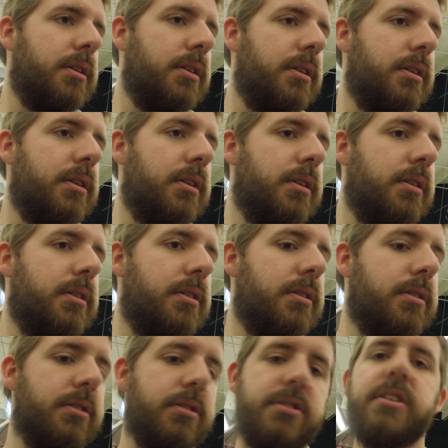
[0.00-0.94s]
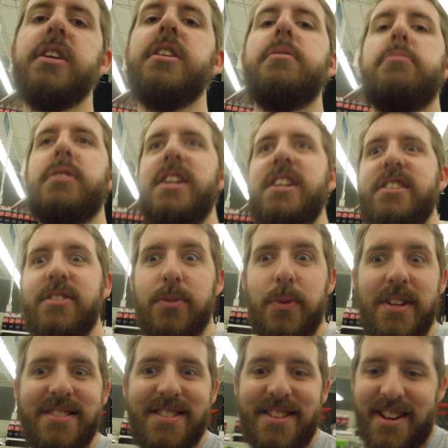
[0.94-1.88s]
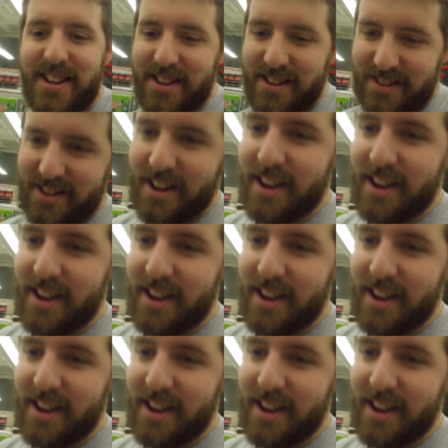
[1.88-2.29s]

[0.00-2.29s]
Southern Breeze. Southern Breeze sweet tea.